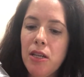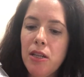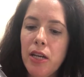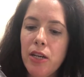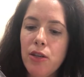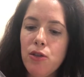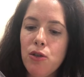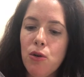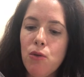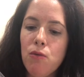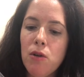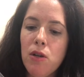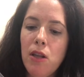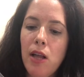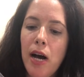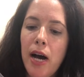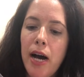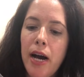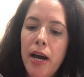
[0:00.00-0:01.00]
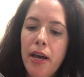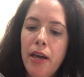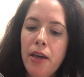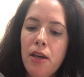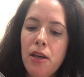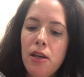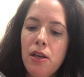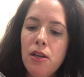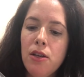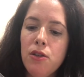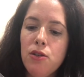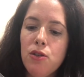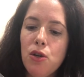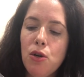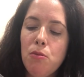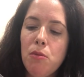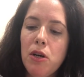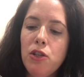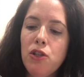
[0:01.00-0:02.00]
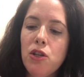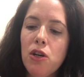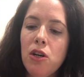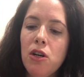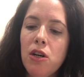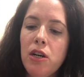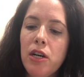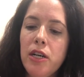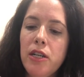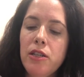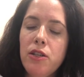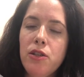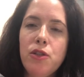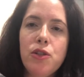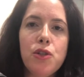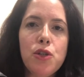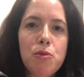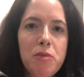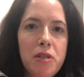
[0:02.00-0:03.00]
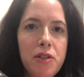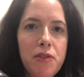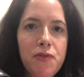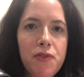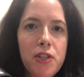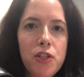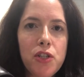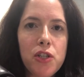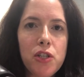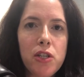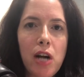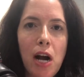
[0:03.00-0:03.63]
Like don't rely so much on the zoom in feature. I